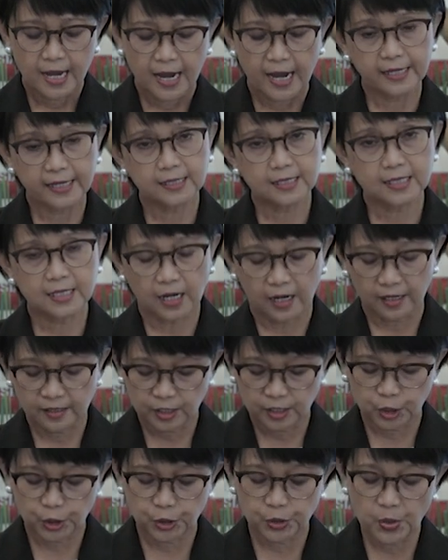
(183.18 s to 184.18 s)
I
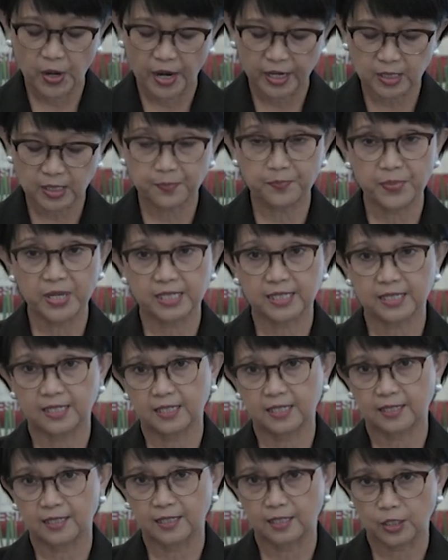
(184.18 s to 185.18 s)
encourage U.S.
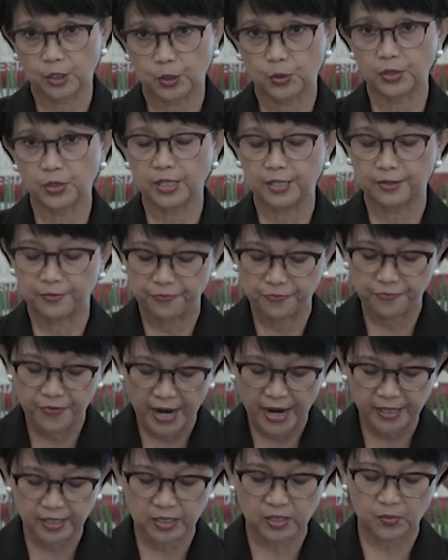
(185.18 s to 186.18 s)
businesses to
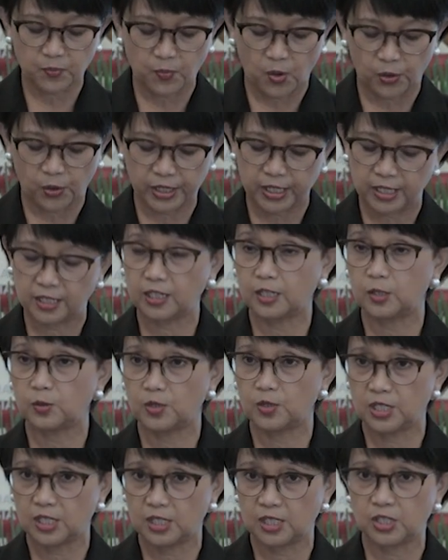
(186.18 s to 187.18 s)
invest more in
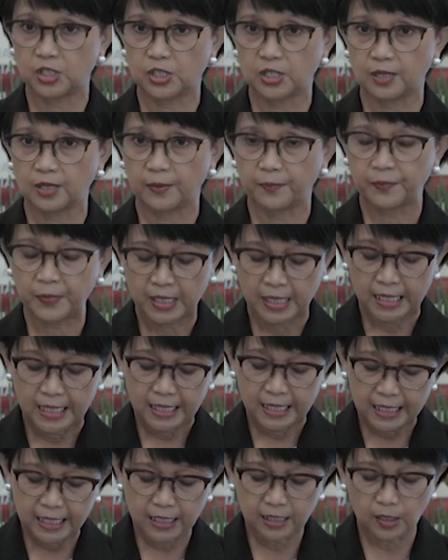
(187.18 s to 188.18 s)
Indonesia,
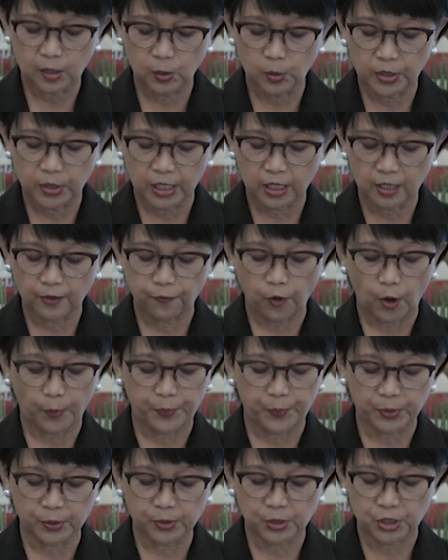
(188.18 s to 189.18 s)
including for
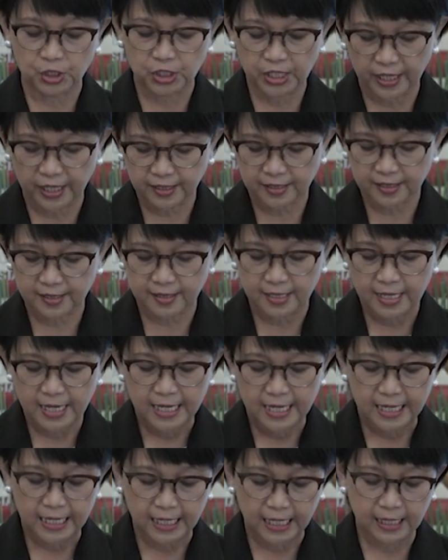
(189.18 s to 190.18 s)
projects
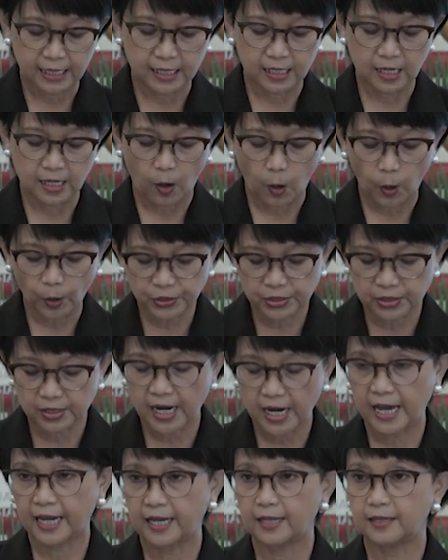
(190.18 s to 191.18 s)
in the
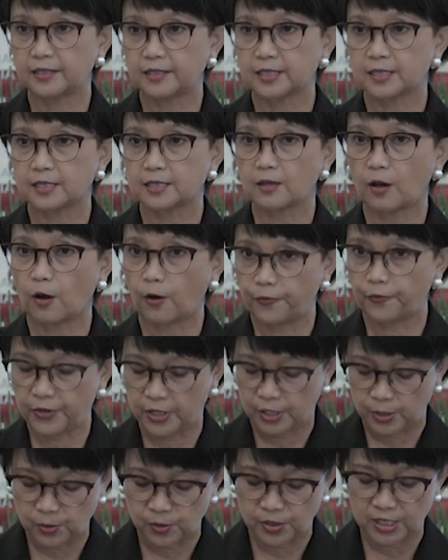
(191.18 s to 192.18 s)
outer islands of
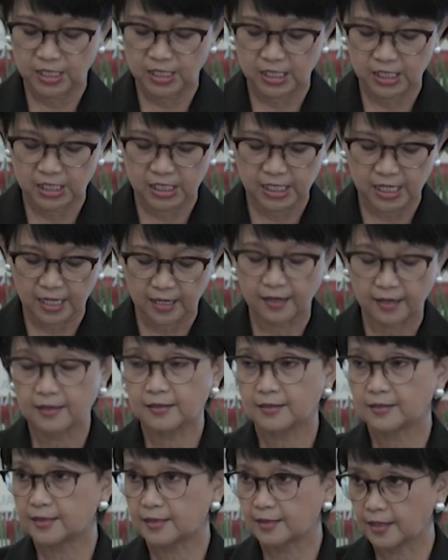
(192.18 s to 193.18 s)
Indonesia,
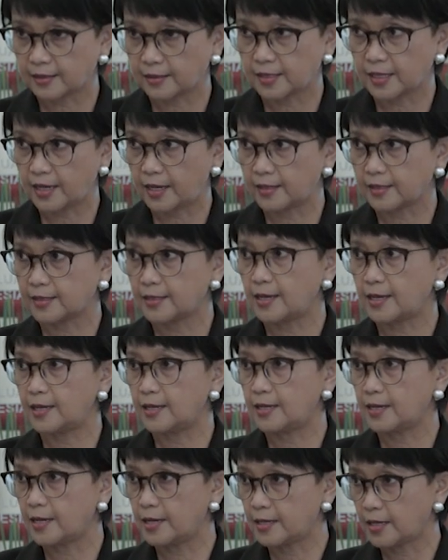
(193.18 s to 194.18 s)
such as
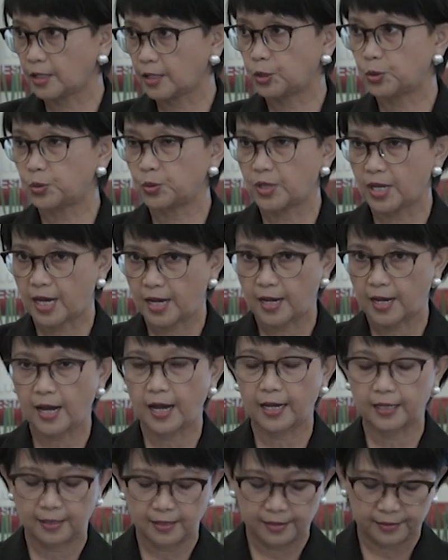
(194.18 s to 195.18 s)
in Natuna
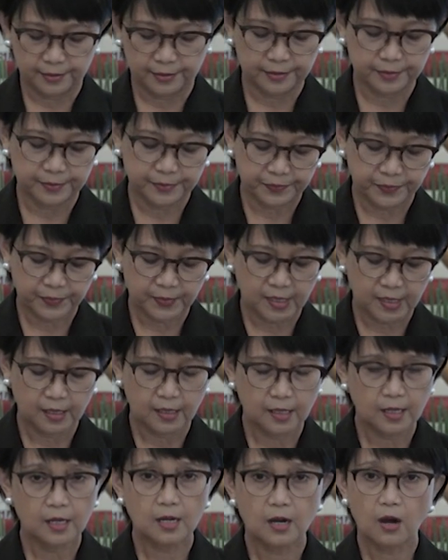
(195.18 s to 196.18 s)
Island.
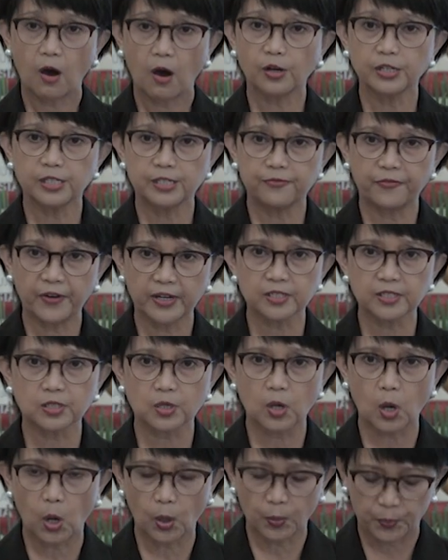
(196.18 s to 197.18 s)
On defense
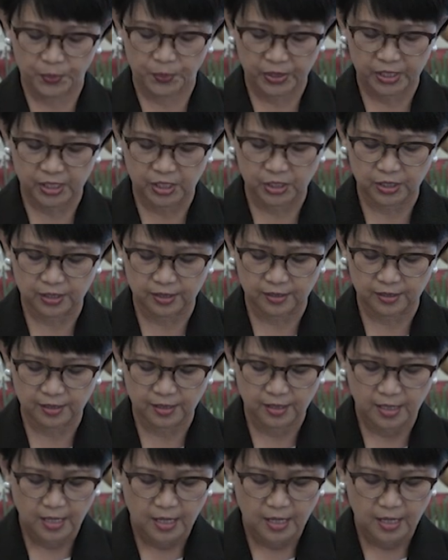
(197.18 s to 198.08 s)
cooperation,